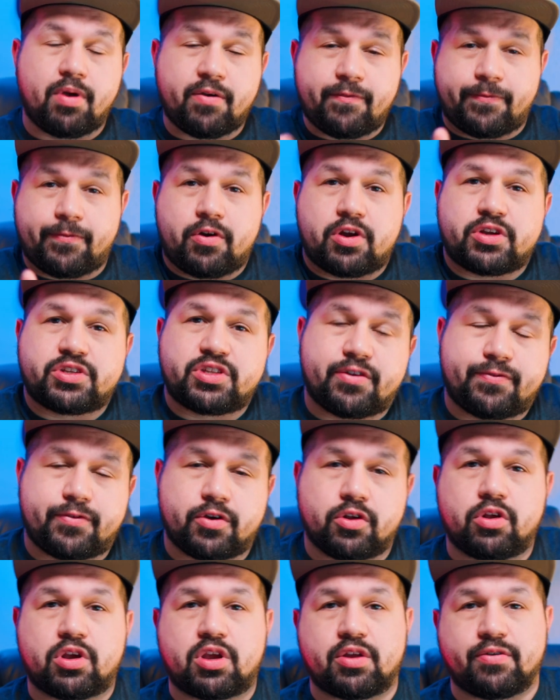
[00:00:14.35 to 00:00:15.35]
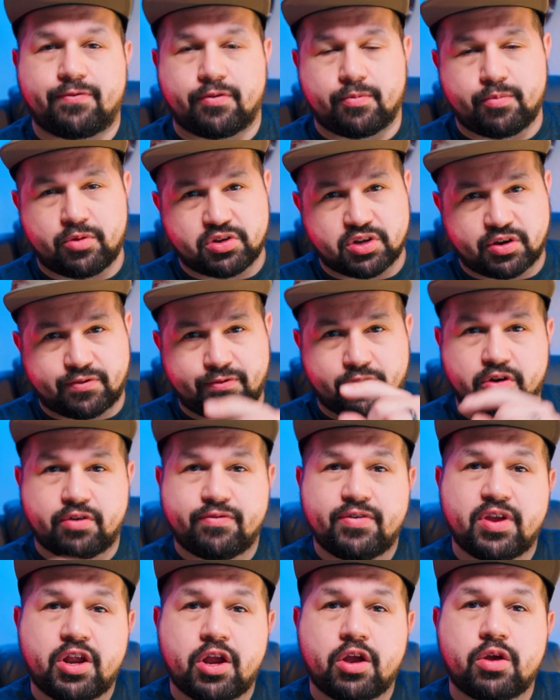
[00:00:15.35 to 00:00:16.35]
But first, if you're looking for music for your
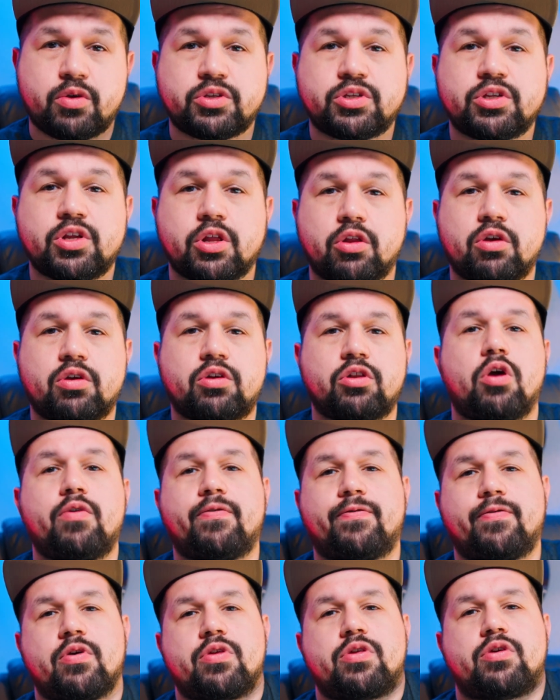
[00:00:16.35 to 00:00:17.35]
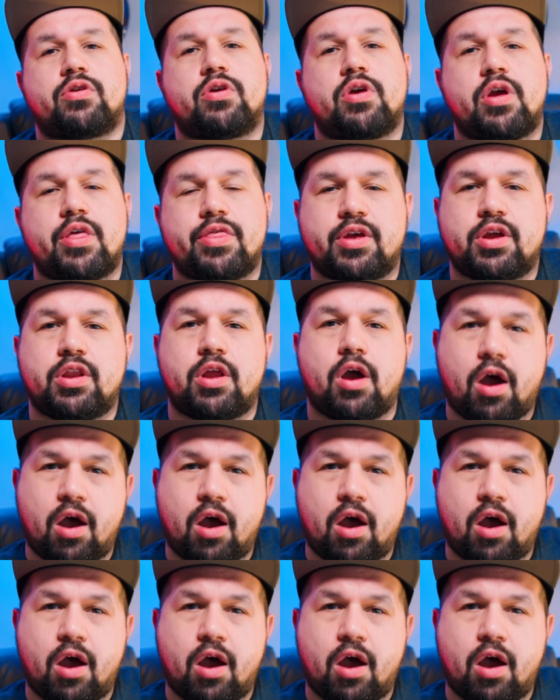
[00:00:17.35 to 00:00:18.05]
videos, look no further than